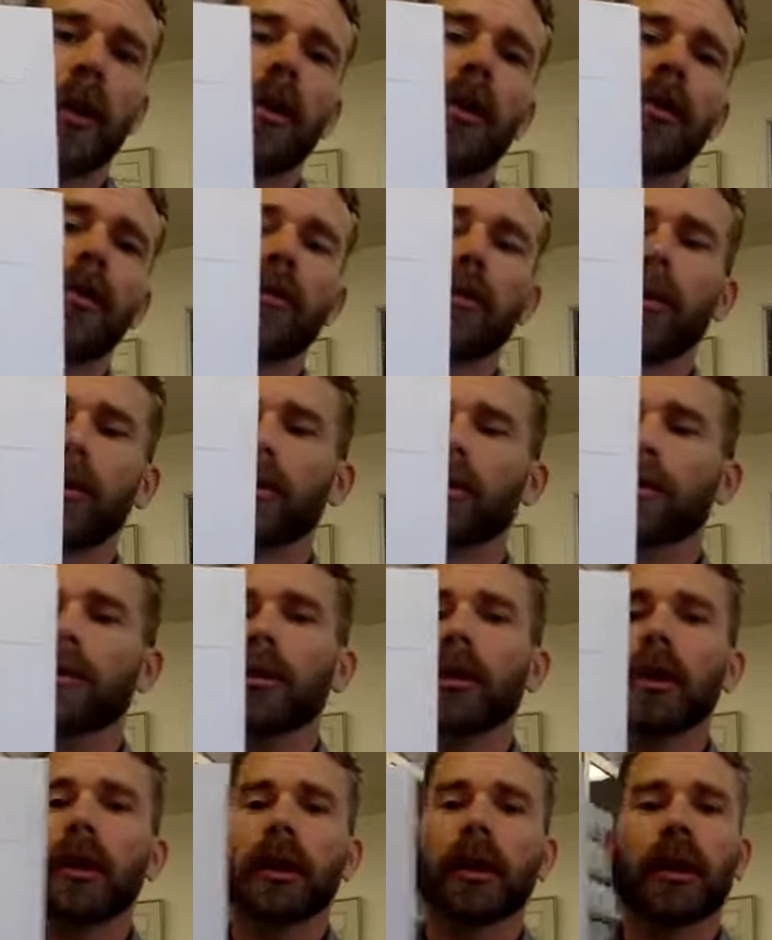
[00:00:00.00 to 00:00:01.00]
So
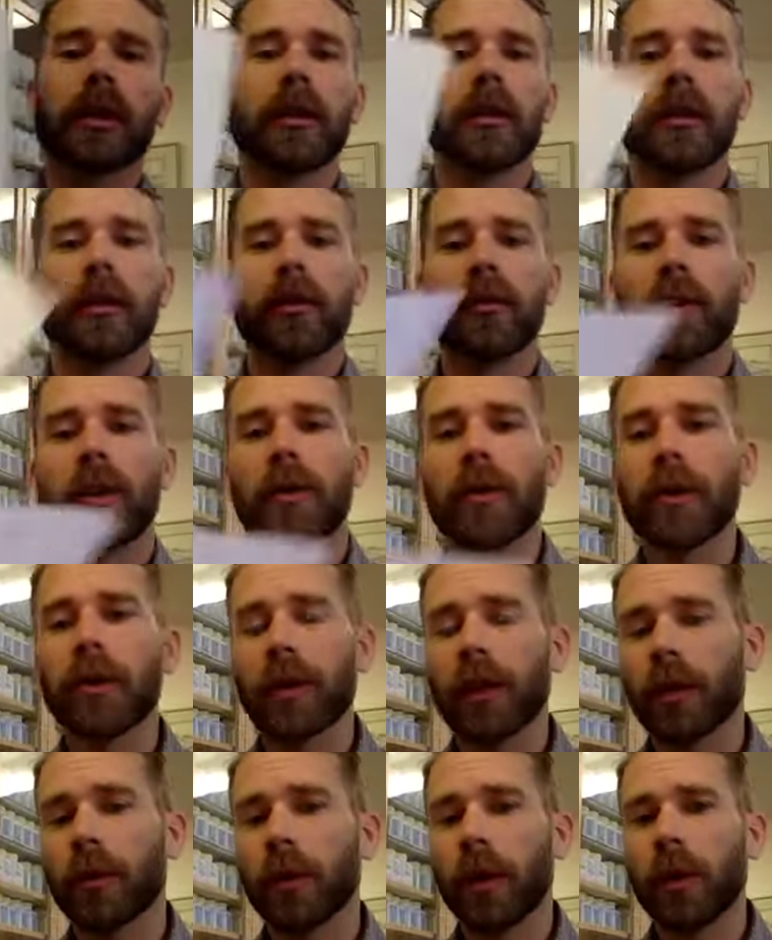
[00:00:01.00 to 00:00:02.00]
looking at this, now we
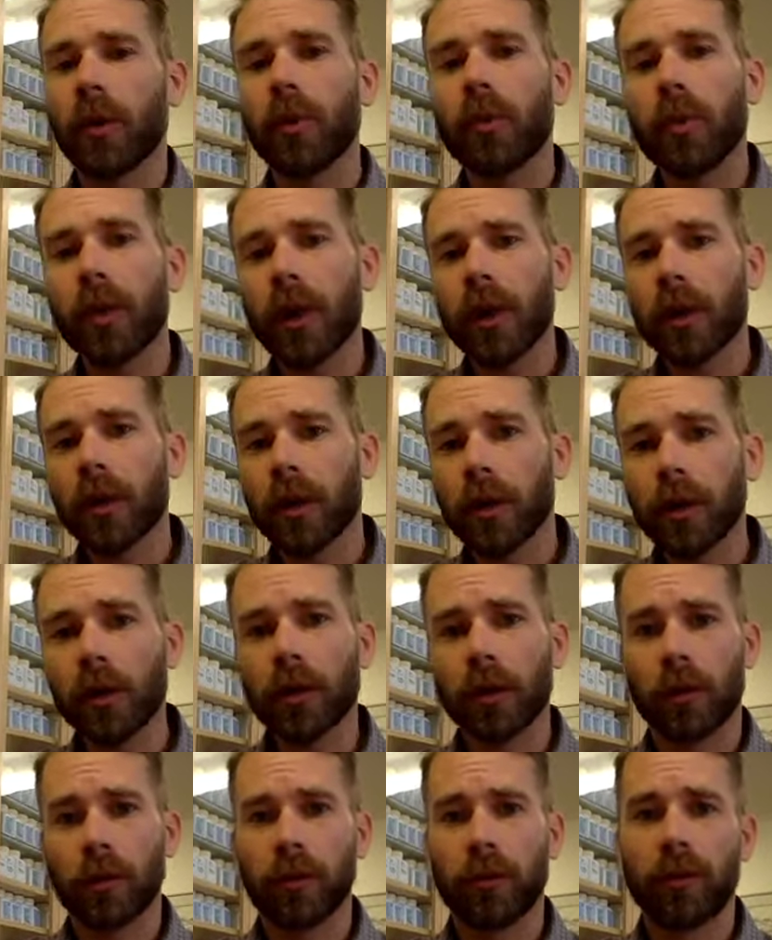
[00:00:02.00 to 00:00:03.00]
think about what
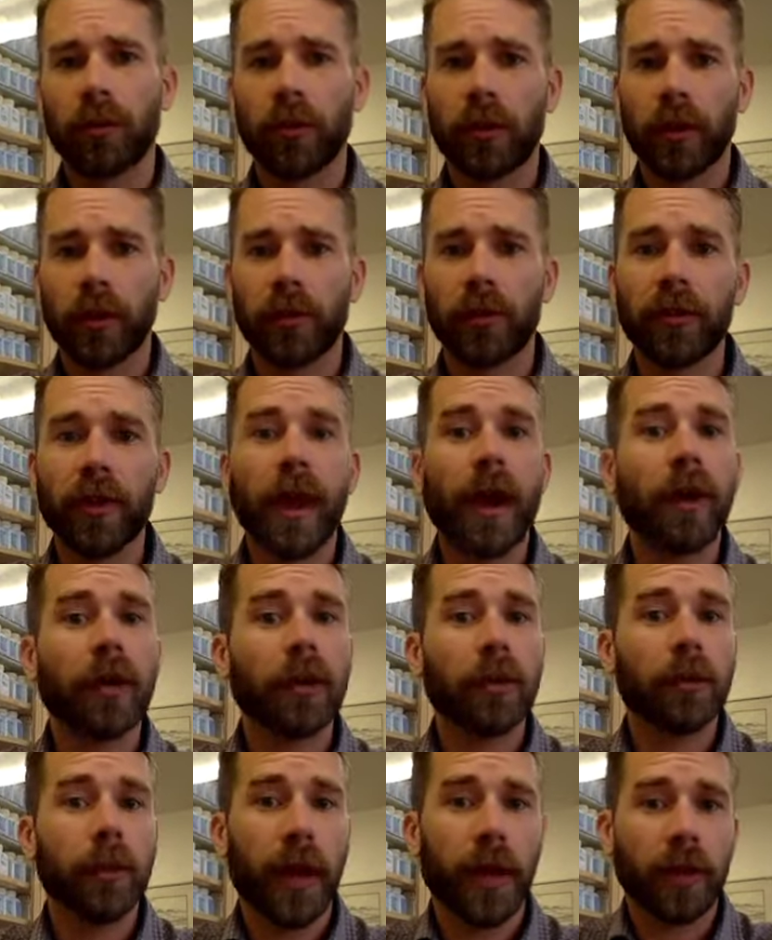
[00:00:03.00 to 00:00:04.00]
herbs
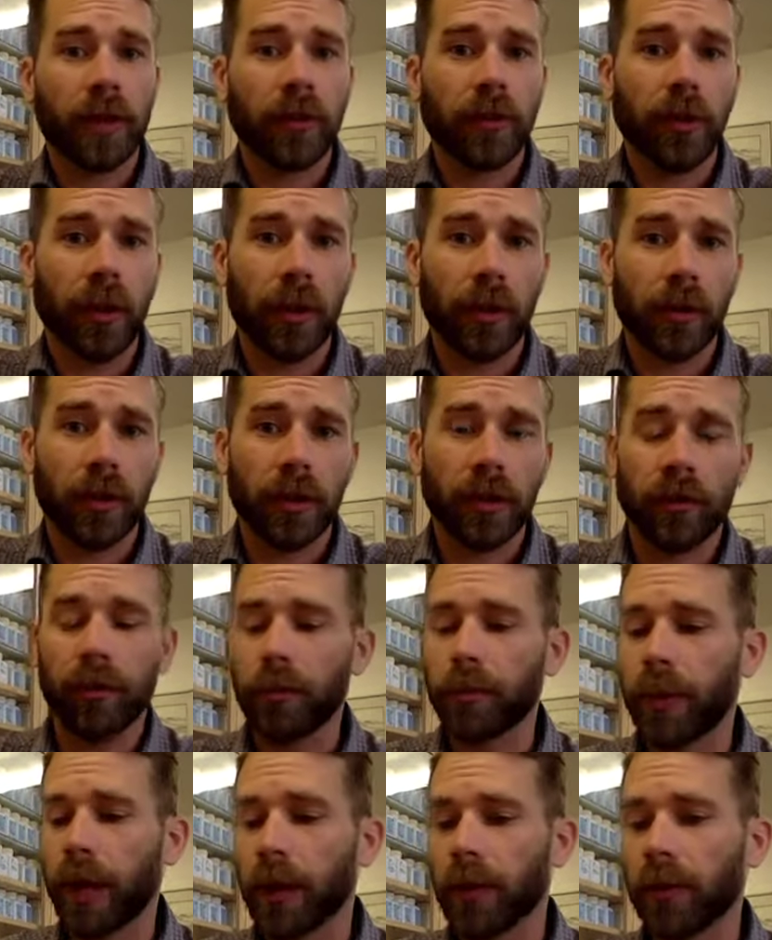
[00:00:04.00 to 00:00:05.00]
exactly balance out these
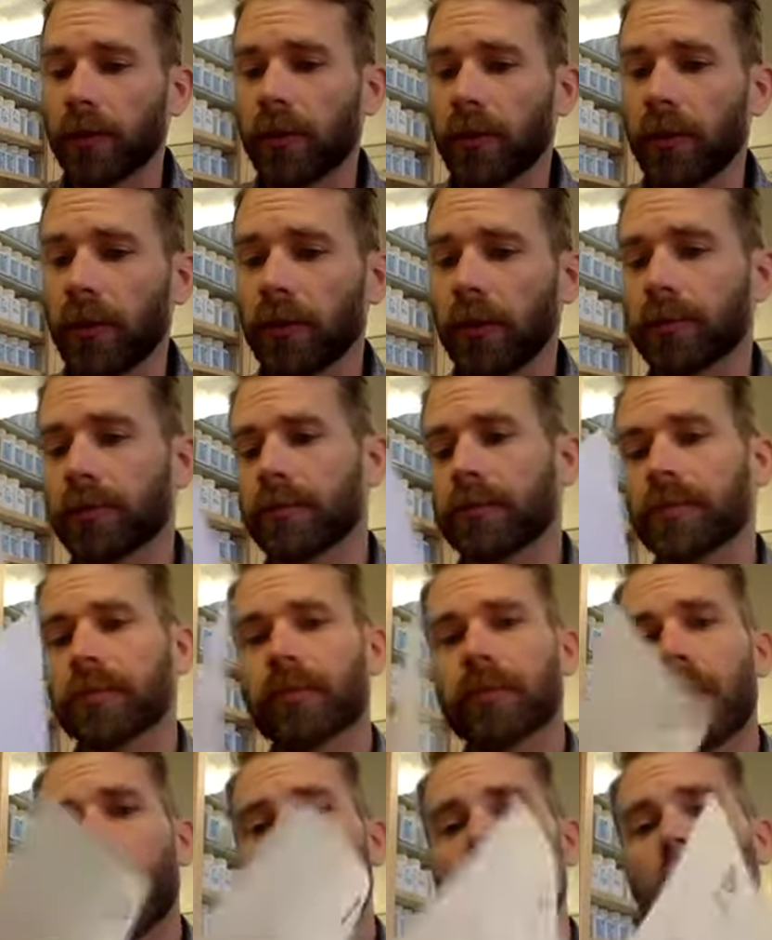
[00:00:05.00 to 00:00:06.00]
imbalances.
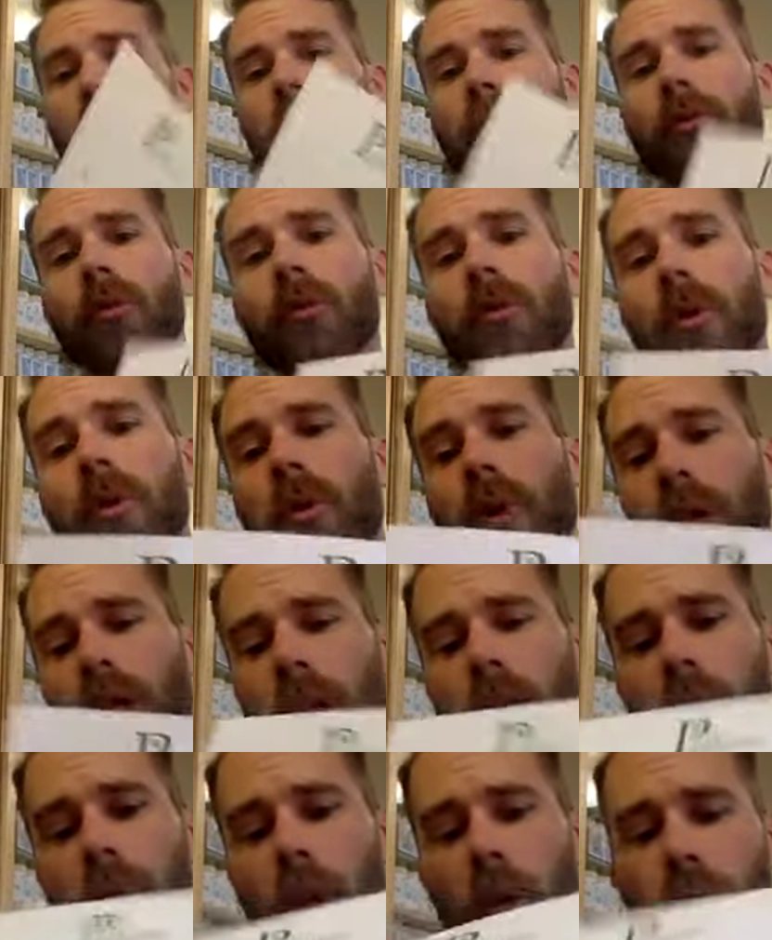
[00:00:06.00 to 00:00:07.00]
So we want to
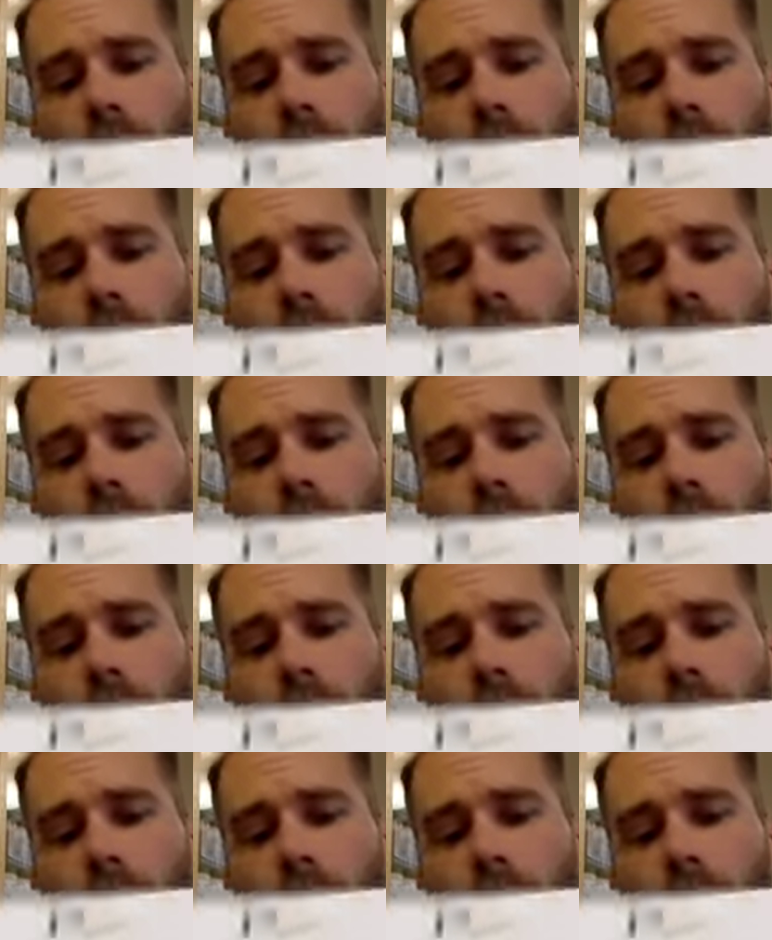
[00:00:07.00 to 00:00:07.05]
come up